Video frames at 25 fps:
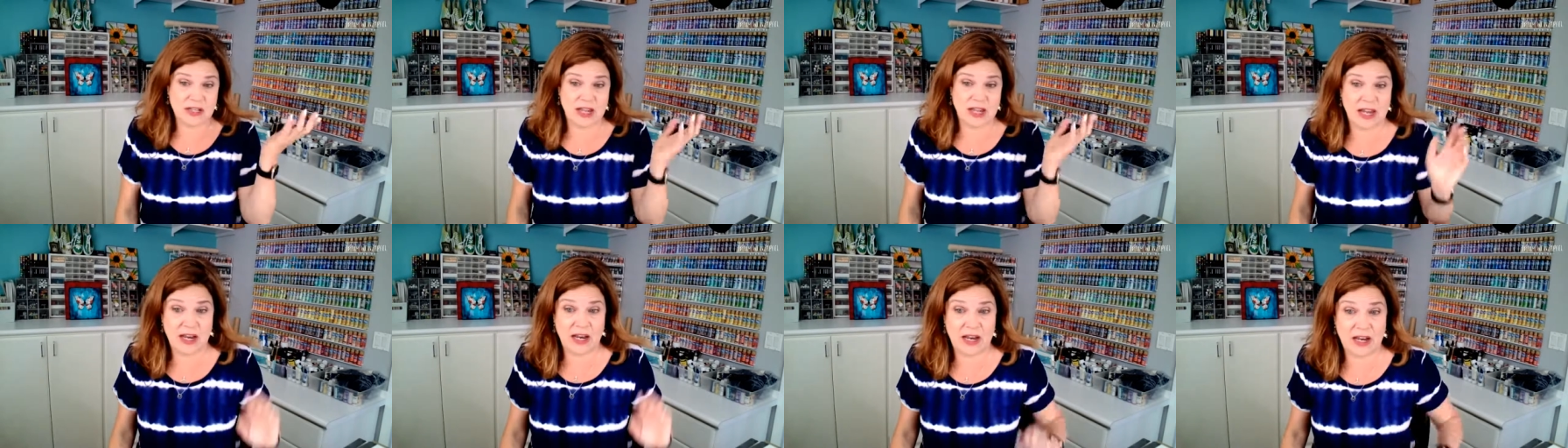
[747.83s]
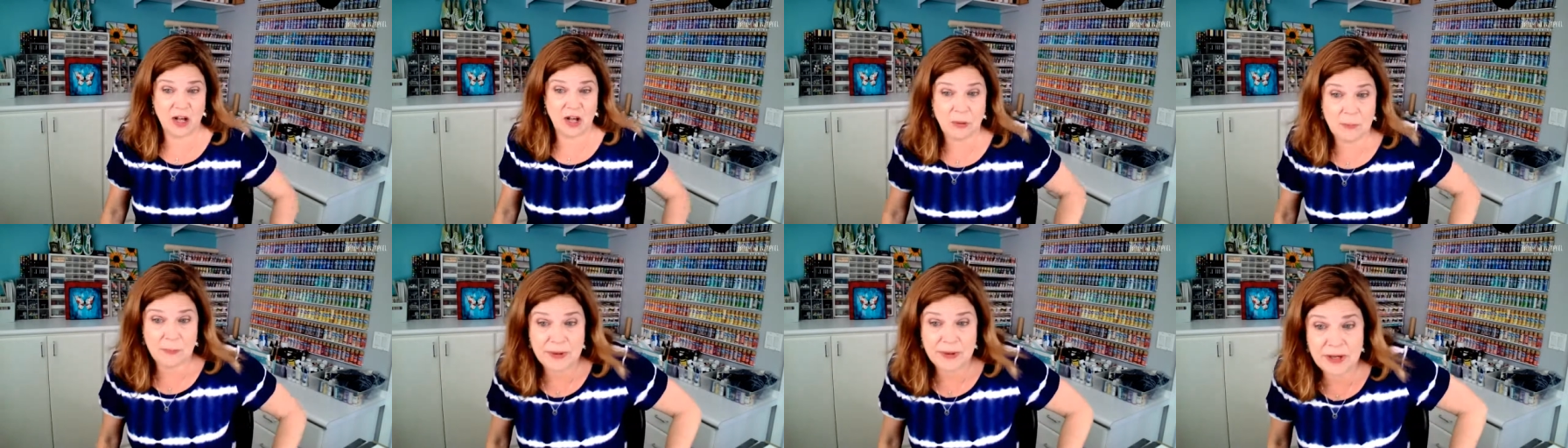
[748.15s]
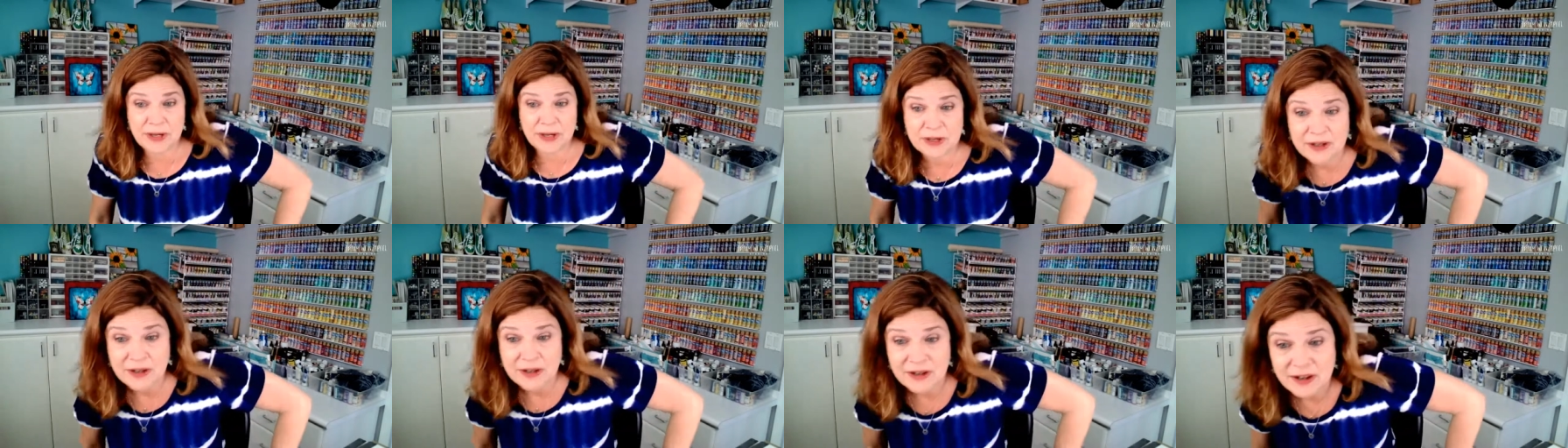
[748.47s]
can't help
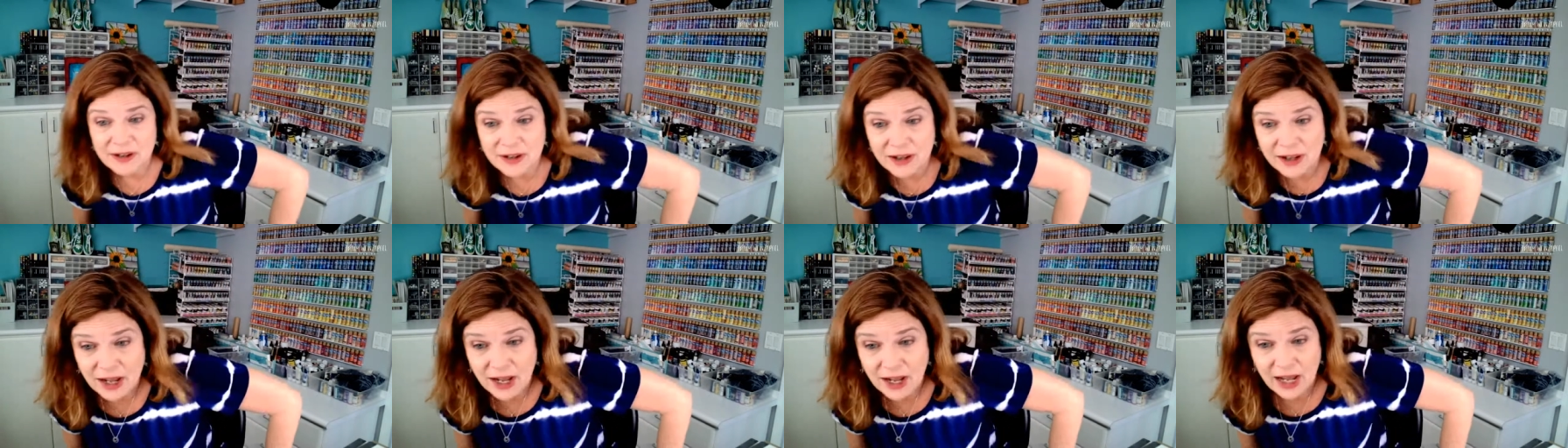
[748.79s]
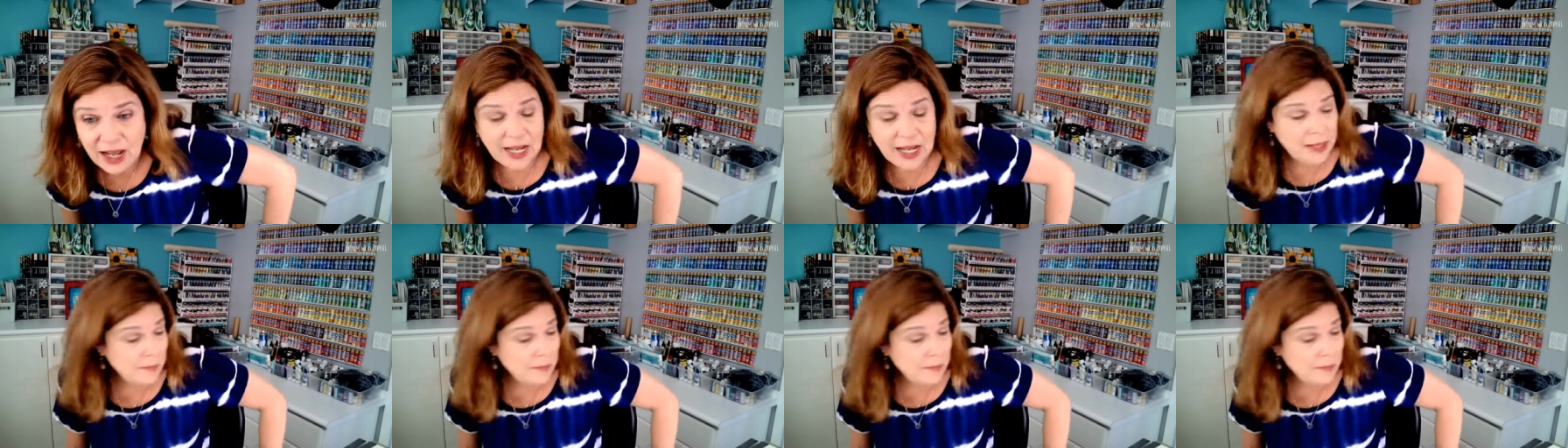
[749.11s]
it. I